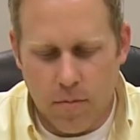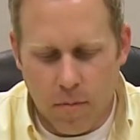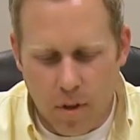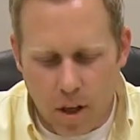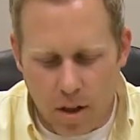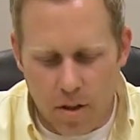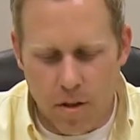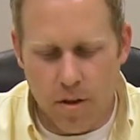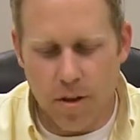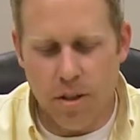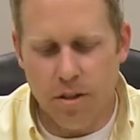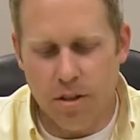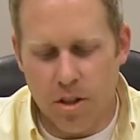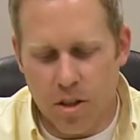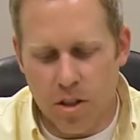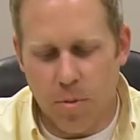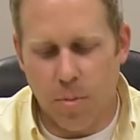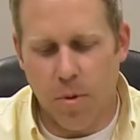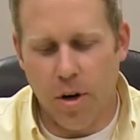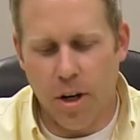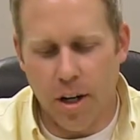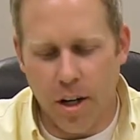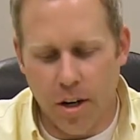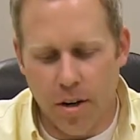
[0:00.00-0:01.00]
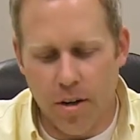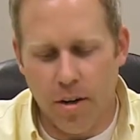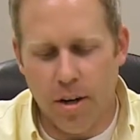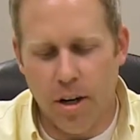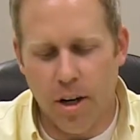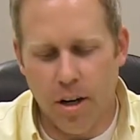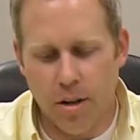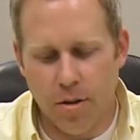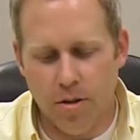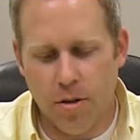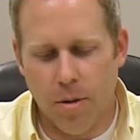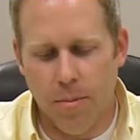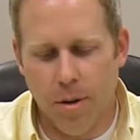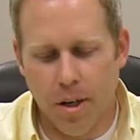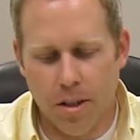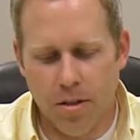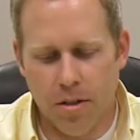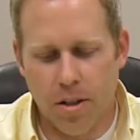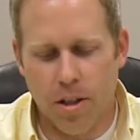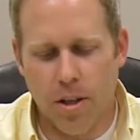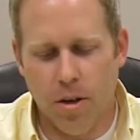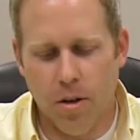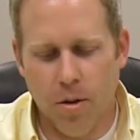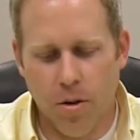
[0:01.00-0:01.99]
There is a spring under here, so I'm
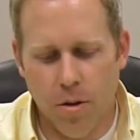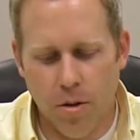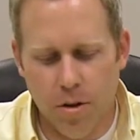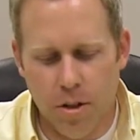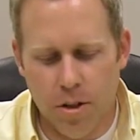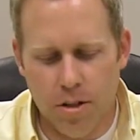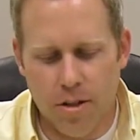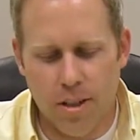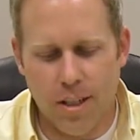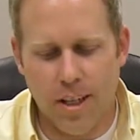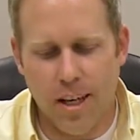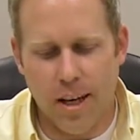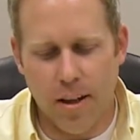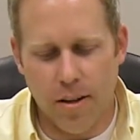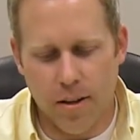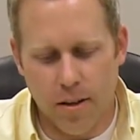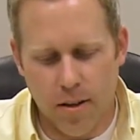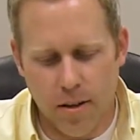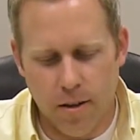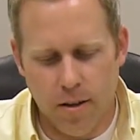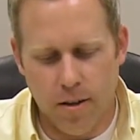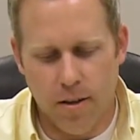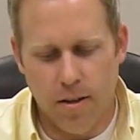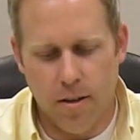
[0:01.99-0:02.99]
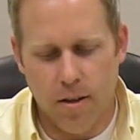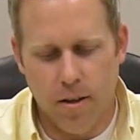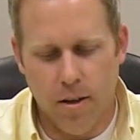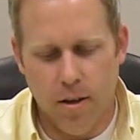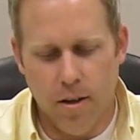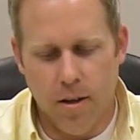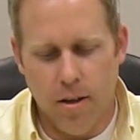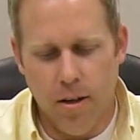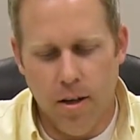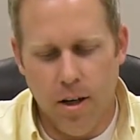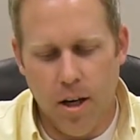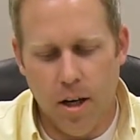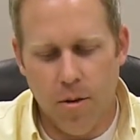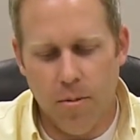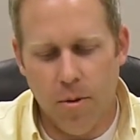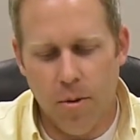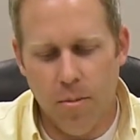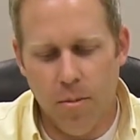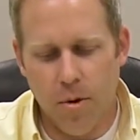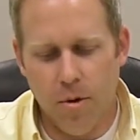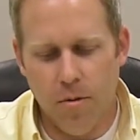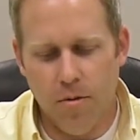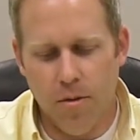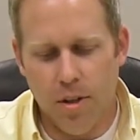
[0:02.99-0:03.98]
actually going to hold this together and
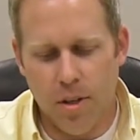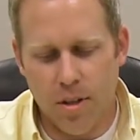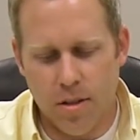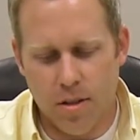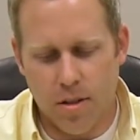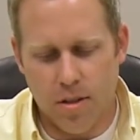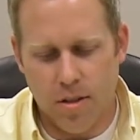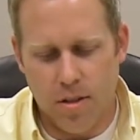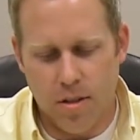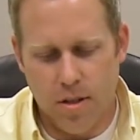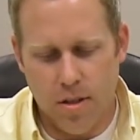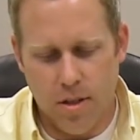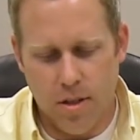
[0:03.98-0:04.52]
remove this